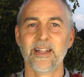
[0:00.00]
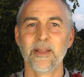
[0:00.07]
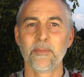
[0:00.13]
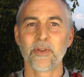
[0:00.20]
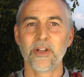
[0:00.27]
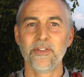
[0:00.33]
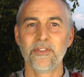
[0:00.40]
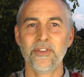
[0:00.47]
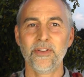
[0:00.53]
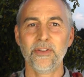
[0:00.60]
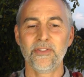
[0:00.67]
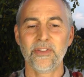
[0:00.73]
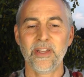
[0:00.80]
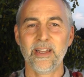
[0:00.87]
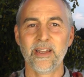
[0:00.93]
I'm going to
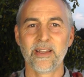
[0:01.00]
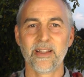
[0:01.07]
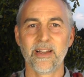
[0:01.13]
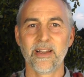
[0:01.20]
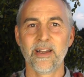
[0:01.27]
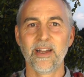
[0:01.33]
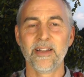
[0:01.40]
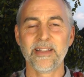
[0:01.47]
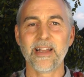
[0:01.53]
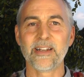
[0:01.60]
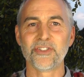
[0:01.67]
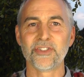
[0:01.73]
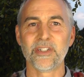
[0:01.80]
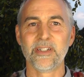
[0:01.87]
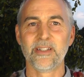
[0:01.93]
use the
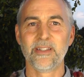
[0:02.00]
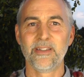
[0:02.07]
analogy